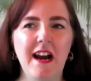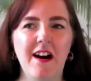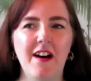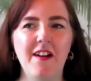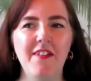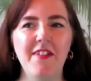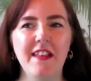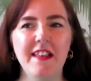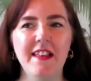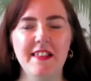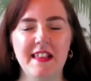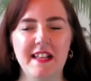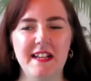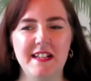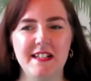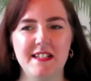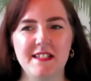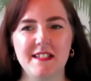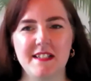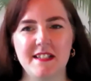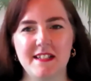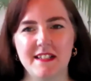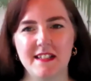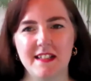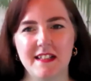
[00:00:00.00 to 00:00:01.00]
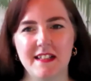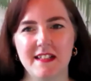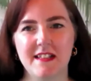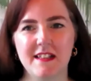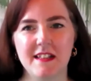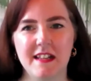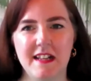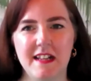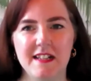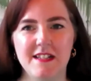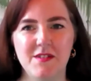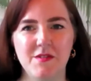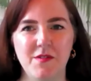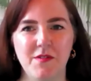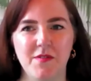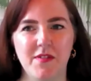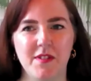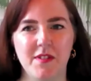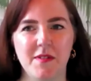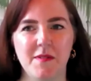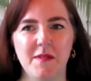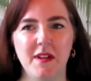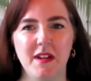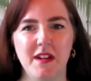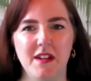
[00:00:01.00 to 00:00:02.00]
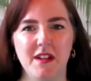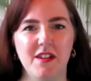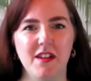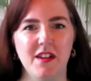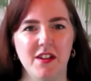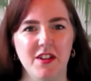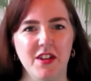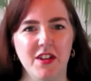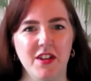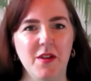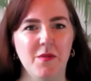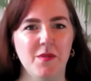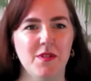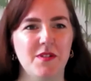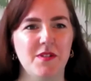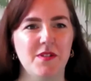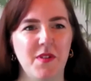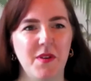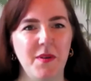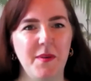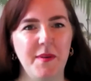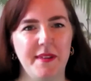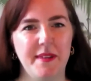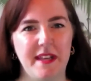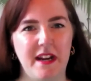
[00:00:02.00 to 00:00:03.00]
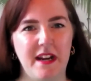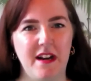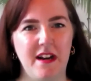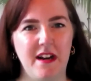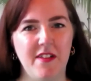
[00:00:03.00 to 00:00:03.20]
I think there's sort of a nuanced view in that.